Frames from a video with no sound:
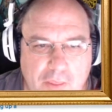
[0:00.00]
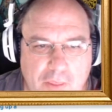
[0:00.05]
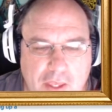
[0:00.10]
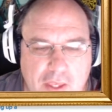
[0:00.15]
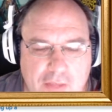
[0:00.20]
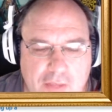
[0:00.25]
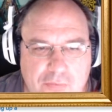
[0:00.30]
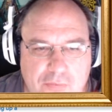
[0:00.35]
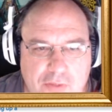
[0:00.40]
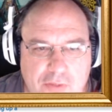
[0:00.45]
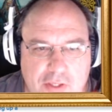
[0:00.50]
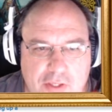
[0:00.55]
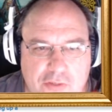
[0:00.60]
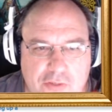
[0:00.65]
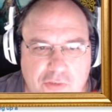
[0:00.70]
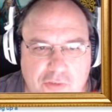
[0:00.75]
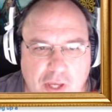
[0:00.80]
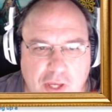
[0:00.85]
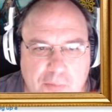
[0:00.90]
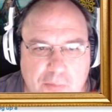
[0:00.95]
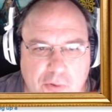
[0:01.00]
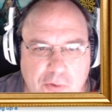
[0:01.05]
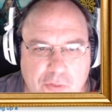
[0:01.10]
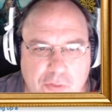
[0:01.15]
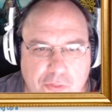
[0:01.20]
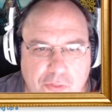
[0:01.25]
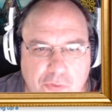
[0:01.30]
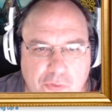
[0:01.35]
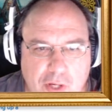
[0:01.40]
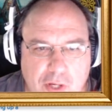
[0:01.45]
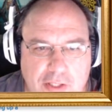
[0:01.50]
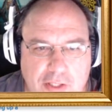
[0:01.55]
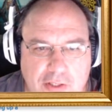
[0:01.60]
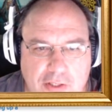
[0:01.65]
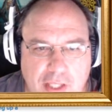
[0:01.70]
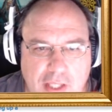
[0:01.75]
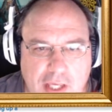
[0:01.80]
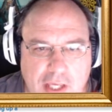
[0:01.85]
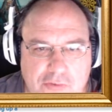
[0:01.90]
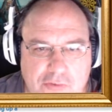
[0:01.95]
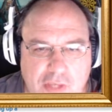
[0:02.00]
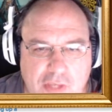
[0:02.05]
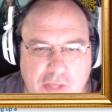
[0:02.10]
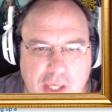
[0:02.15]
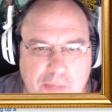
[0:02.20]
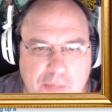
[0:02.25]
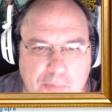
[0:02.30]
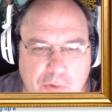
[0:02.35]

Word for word: in the cyber threat landscape.